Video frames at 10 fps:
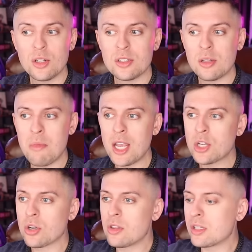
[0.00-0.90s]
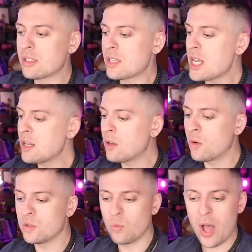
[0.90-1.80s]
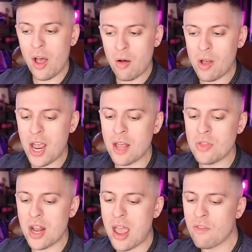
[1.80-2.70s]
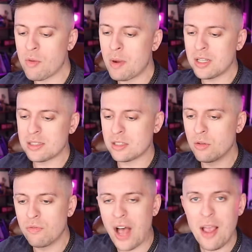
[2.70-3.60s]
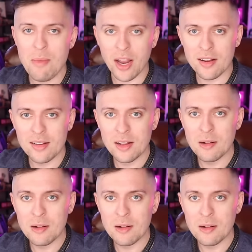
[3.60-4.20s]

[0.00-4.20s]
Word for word: to make sure the scene goes well and that everybody's still vibing.